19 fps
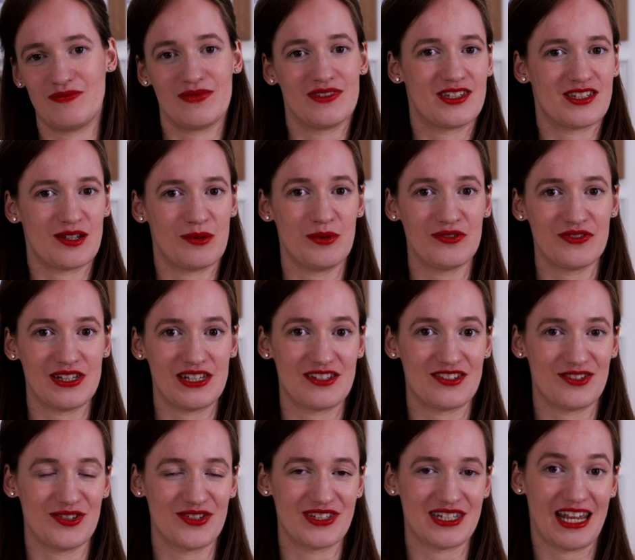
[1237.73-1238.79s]
some of these
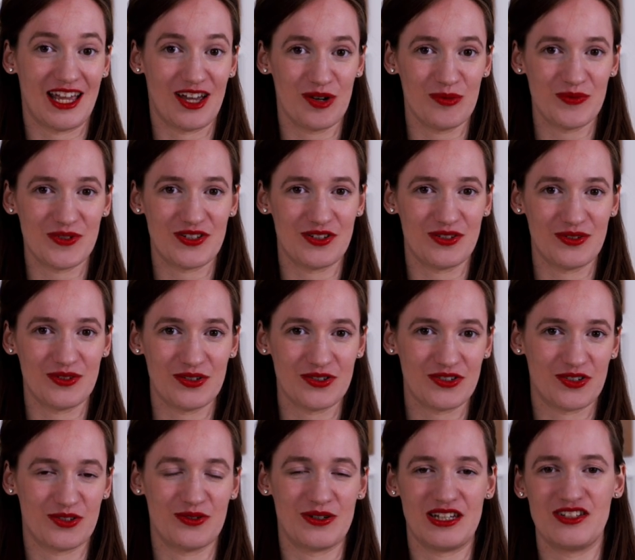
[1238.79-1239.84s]
thoughts helped you
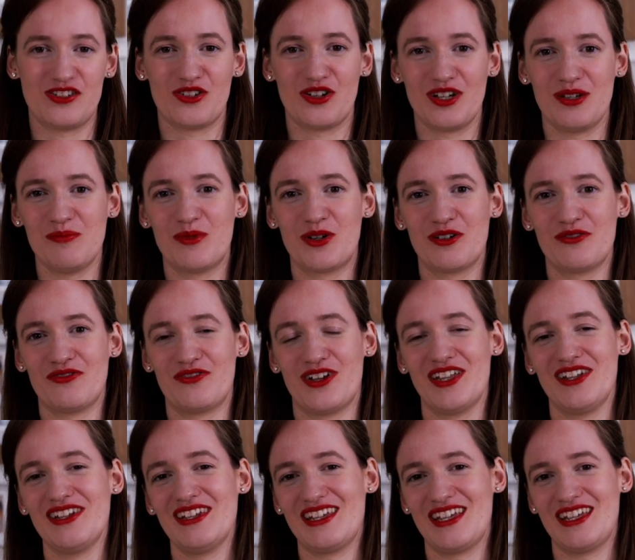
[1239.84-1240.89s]
to enjoy more
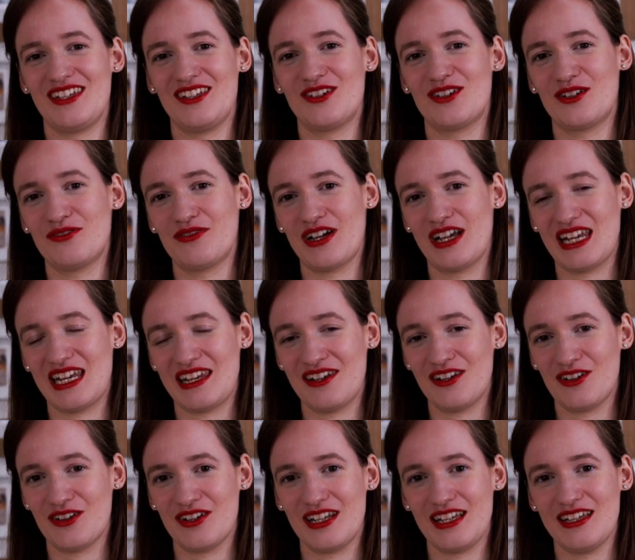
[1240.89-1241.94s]
fun in your violin
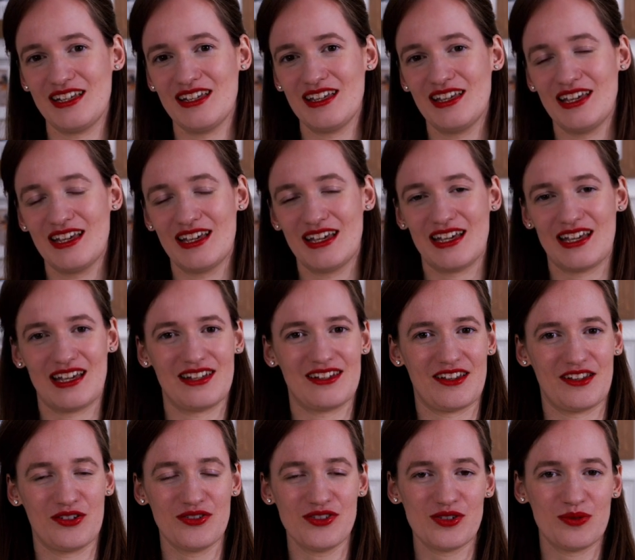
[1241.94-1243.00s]
learning. And
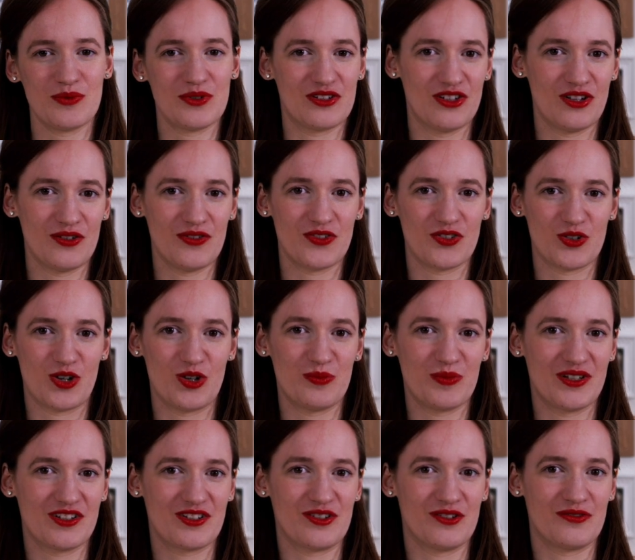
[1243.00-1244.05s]
I also would love to
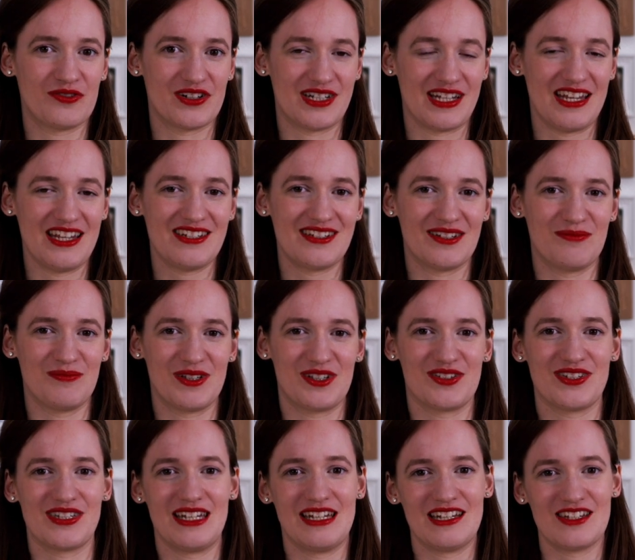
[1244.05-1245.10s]
open the conversation
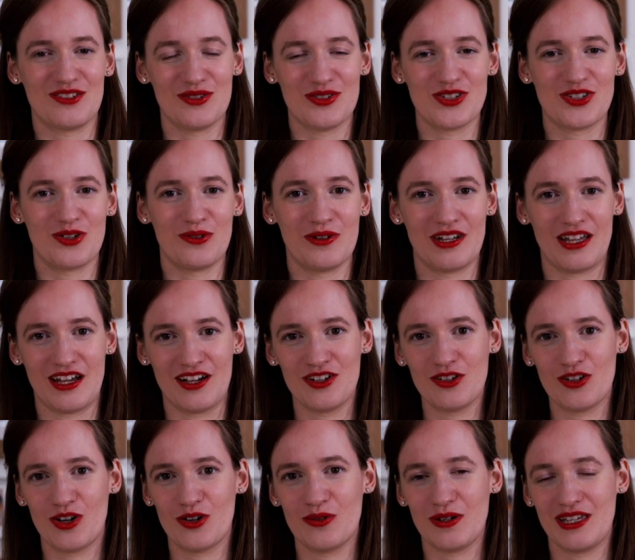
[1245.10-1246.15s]
because it is also an
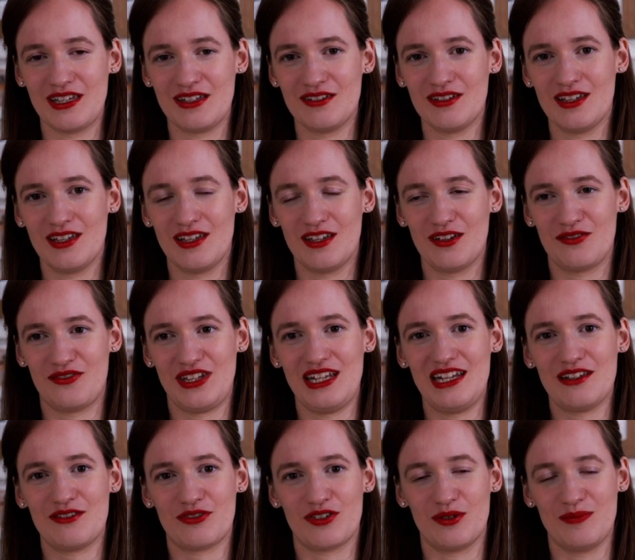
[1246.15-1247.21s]
ongoing
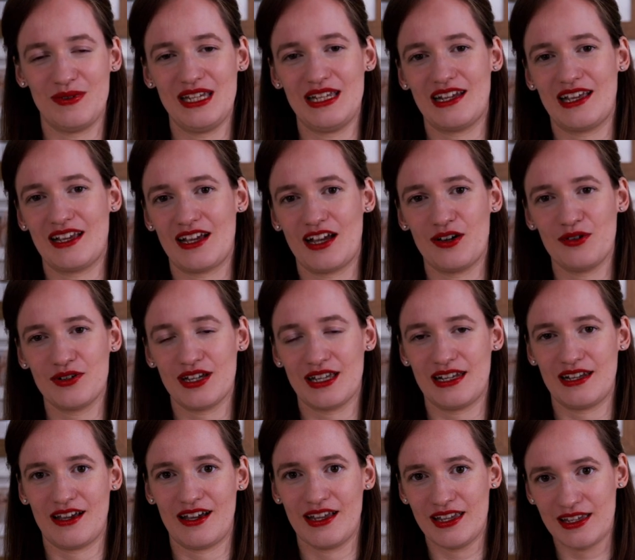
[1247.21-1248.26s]
feeling for me. Like, how
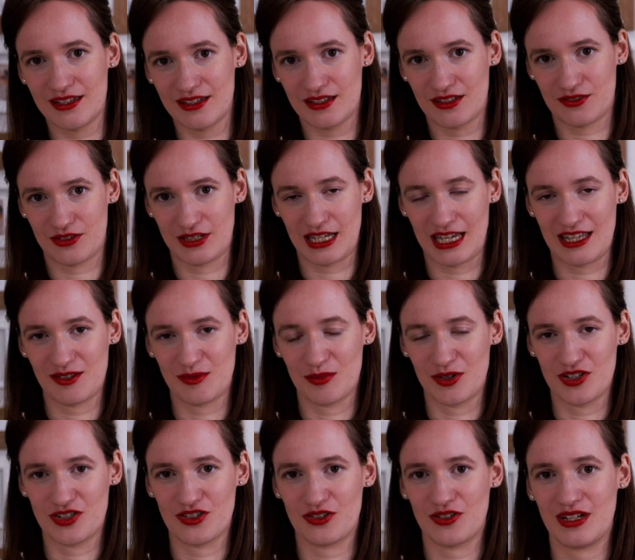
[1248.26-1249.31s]
can I create
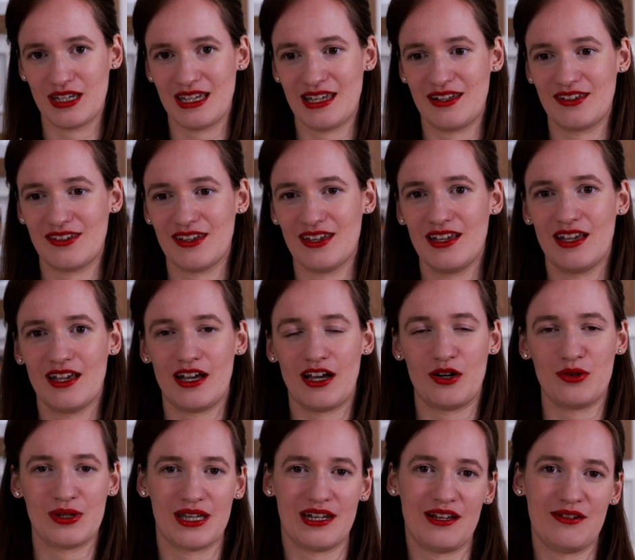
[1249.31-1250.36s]
more joy and
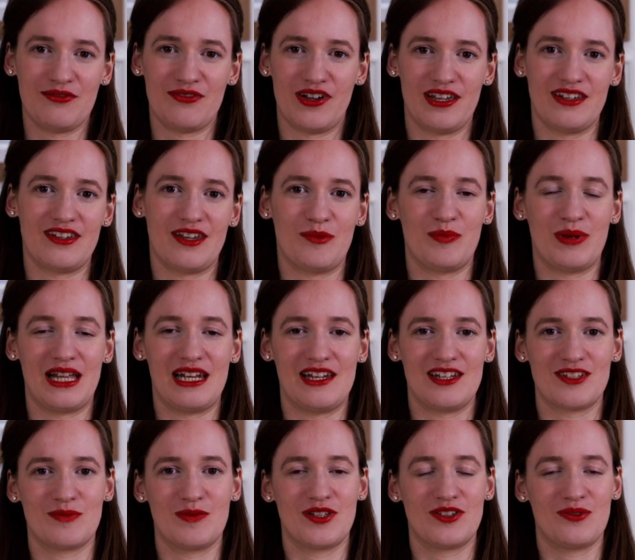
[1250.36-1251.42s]
how can I find that
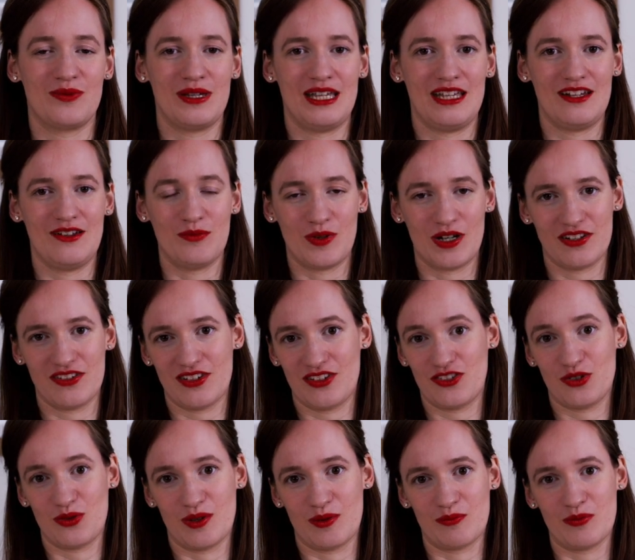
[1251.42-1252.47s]
balance between wanting
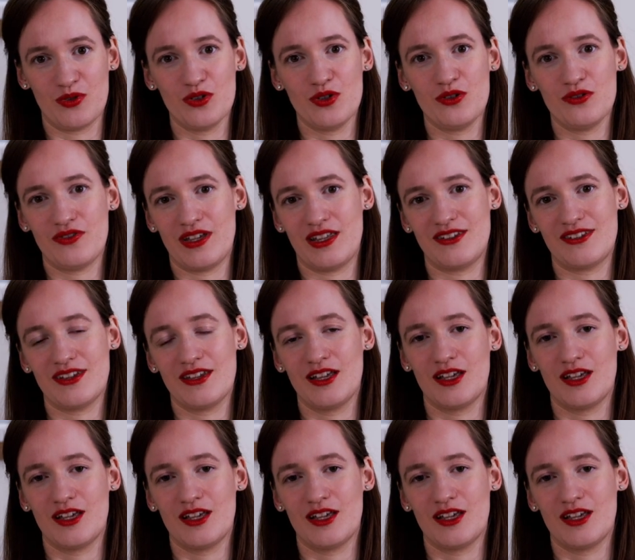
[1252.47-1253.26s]
to improve and